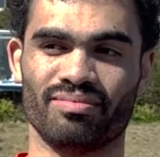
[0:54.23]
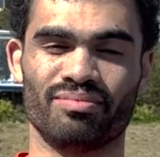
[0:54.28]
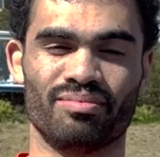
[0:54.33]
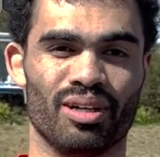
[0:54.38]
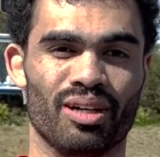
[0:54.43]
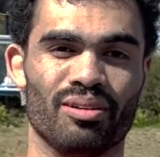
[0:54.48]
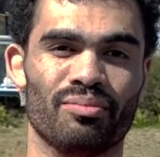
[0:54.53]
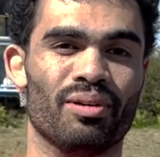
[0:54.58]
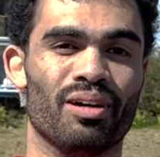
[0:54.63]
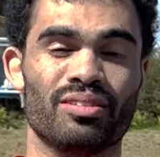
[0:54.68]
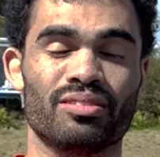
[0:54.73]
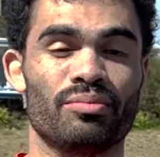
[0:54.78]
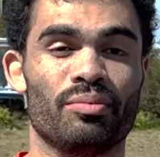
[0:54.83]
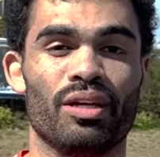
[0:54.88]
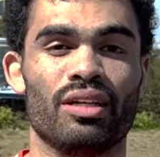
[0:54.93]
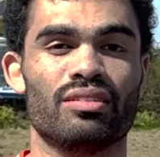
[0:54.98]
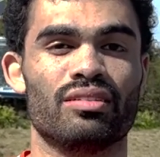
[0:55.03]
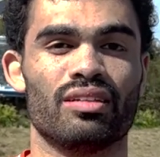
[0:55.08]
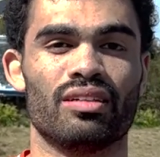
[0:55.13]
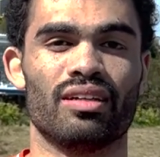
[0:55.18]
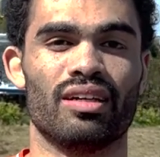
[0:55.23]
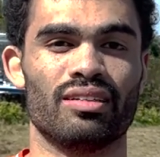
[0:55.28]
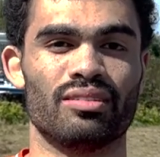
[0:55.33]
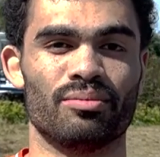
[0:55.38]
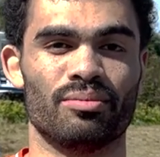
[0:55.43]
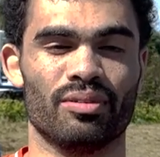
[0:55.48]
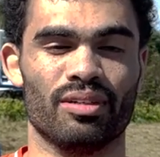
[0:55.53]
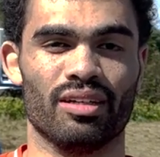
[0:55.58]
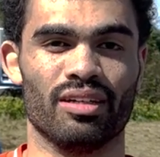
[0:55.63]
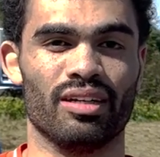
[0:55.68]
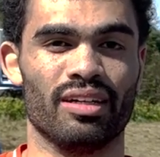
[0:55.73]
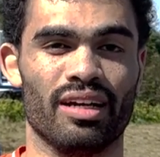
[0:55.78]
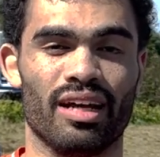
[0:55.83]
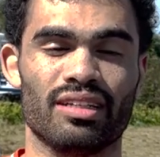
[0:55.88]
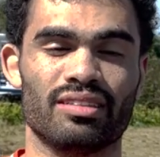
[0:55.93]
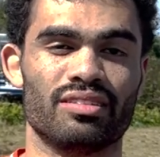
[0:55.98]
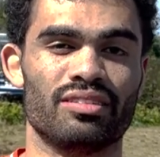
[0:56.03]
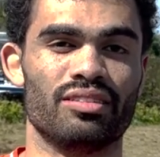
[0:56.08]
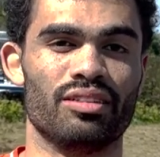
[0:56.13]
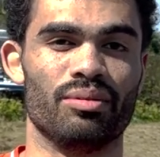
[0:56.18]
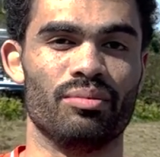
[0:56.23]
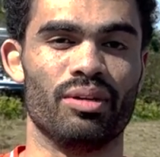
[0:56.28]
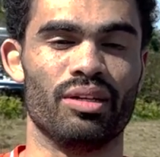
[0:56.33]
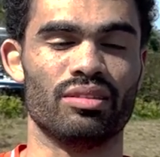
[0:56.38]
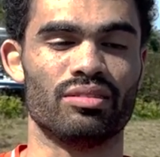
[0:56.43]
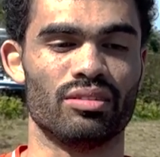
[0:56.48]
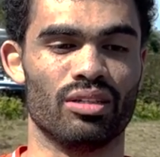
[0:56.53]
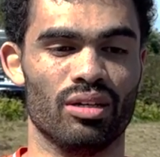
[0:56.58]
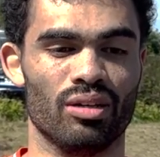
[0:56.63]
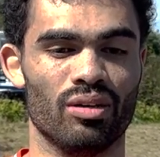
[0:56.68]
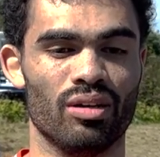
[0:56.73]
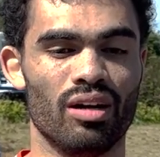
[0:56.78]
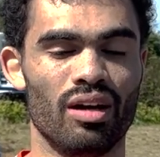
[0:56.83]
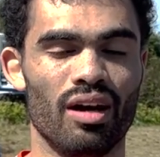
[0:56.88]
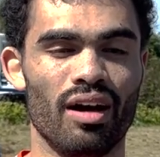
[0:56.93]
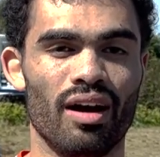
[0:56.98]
Paul's amazing as a player and as a teammate. So,